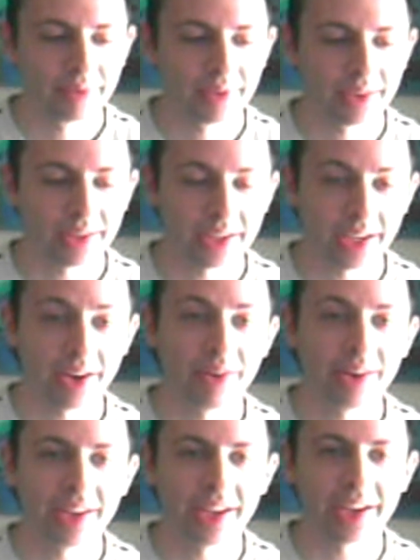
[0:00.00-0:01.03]
Gary
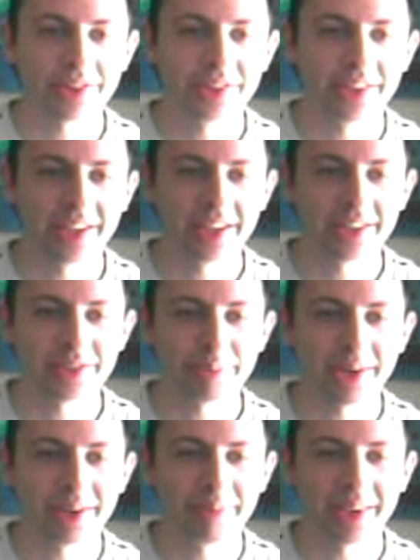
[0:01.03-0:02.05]
actually spotted
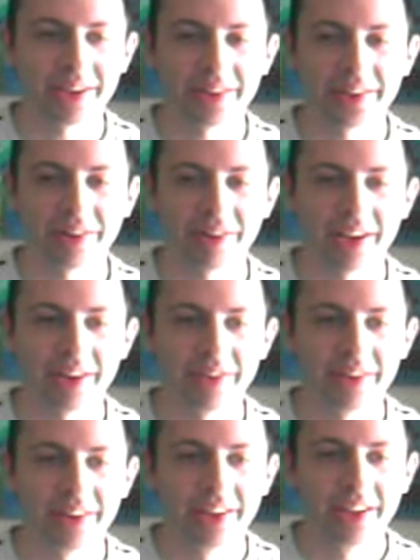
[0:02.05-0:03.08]
me out in the crowd
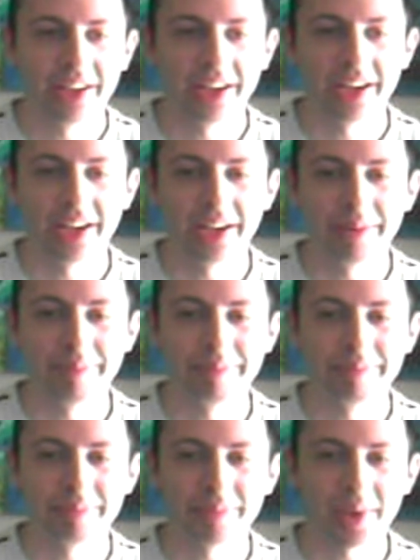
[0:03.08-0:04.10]

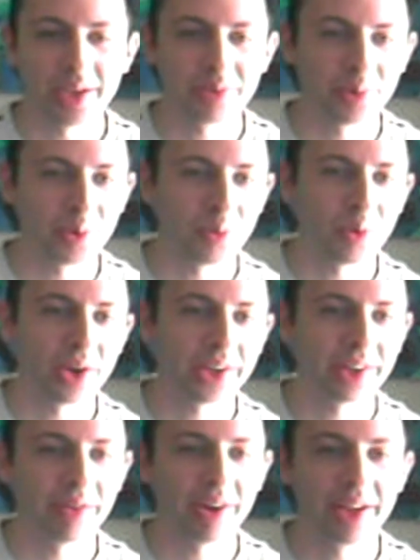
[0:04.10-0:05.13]
as we were walking
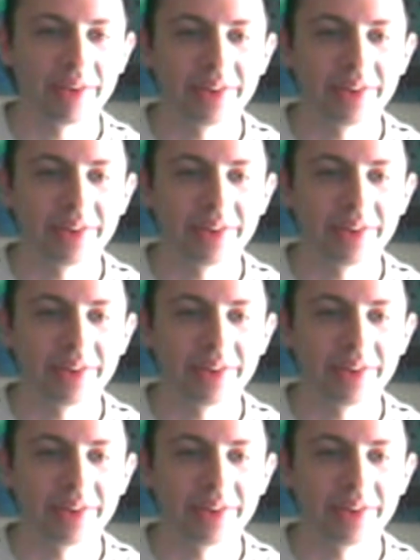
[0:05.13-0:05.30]
around.